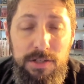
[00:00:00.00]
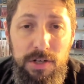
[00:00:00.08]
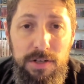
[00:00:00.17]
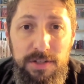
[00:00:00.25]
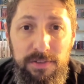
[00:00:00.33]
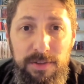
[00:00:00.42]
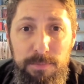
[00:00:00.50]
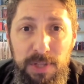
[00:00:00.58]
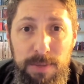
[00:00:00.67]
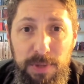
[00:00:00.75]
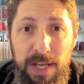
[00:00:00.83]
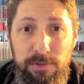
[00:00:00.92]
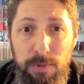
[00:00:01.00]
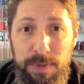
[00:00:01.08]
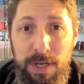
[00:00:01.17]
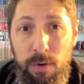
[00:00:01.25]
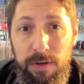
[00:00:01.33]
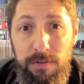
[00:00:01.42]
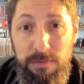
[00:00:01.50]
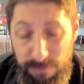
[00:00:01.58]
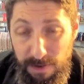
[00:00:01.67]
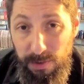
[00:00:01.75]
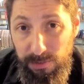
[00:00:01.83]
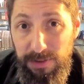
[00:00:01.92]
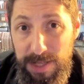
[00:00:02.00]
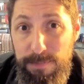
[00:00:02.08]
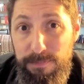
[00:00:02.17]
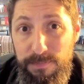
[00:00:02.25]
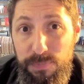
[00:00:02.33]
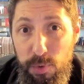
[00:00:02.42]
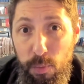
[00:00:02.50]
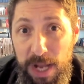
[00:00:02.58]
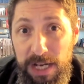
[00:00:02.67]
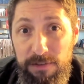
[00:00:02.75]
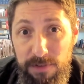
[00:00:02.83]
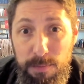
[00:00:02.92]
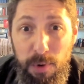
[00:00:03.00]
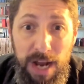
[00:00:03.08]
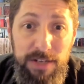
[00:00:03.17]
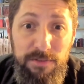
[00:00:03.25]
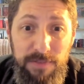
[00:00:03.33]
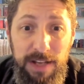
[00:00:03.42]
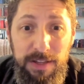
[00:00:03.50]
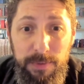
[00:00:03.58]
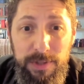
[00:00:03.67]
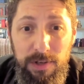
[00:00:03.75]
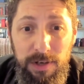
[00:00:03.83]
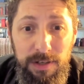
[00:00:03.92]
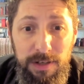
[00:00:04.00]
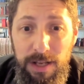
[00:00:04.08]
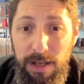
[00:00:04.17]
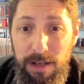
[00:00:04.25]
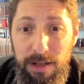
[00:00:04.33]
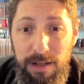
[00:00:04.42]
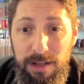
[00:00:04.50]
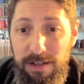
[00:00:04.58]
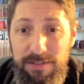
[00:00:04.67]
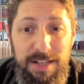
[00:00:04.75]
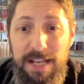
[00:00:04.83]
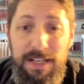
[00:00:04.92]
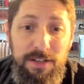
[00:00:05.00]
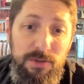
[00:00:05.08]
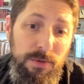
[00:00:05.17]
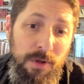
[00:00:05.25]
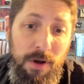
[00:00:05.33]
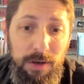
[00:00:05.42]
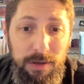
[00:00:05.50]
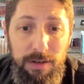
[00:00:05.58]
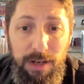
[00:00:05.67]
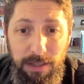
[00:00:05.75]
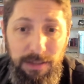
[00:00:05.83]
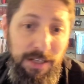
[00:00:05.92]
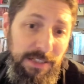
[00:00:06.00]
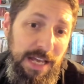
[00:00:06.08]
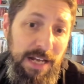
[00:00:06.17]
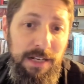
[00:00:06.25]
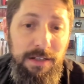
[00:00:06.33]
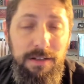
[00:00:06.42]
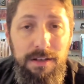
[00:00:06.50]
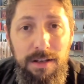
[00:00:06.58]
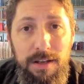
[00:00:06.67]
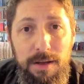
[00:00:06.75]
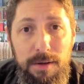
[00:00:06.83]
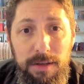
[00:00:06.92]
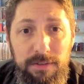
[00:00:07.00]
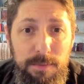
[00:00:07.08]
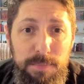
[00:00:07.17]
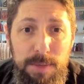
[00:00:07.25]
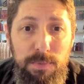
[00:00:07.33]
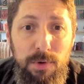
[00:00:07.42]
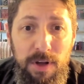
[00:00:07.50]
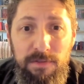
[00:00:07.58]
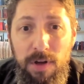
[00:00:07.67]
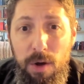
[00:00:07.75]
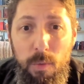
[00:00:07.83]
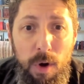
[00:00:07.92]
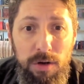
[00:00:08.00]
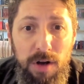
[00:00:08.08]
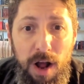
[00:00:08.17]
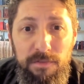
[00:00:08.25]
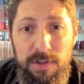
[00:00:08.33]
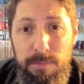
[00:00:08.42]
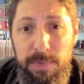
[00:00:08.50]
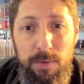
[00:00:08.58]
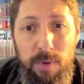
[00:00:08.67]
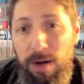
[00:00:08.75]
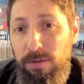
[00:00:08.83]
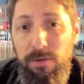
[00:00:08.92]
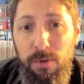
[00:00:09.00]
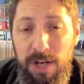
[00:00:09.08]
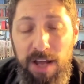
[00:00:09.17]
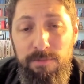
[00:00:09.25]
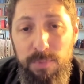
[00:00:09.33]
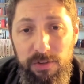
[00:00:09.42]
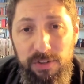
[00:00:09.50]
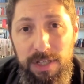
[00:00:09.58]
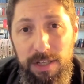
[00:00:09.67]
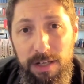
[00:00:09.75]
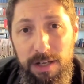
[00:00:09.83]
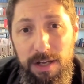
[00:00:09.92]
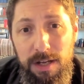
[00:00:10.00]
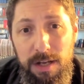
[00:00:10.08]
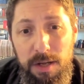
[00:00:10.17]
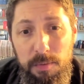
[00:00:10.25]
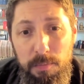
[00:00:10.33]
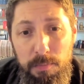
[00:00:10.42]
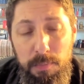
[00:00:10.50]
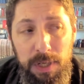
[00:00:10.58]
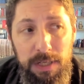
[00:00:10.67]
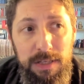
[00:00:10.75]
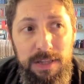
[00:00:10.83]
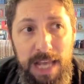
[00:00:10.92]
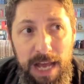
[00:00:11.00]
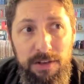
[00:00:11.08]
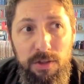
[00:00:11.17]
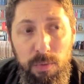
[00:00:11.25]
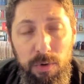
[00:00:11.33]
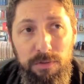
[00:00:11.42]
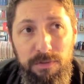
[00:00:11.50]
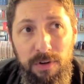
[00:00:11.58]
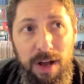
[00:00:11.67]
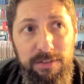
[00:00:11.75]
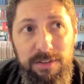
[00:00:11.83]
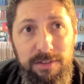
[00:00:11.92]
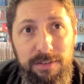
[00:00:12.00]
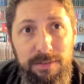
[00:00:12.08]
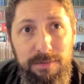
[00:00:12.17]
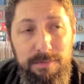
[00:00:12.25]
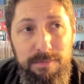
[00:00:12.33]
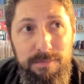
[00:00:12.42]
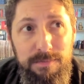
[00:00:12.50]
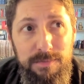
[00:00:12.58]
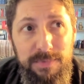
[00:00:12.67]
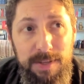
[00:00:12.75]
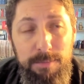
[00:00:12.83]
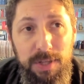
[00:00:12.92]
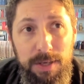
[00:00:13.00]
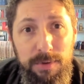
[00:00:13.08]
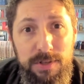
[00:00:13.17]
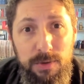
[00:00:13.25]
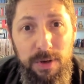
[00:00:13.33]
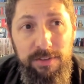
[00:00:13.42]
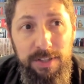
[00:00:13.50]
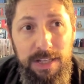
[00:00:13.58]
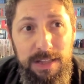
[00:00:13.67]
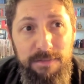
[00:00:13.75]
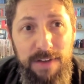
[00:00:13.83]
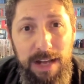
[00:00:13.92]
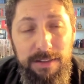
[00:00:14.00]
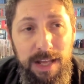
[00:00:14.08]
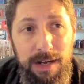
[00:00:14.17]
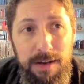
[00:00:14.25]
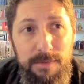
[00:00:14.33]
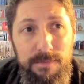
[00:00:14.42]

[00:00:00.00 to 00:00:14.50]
church is simply a place where we go to fall asleep, waiting for the bride to finally return. It's taking too long. I get it. Some people have wandered off in the meanwhile. Lord have mercy. But the end of the world for us is simply a rejoicing in the fact that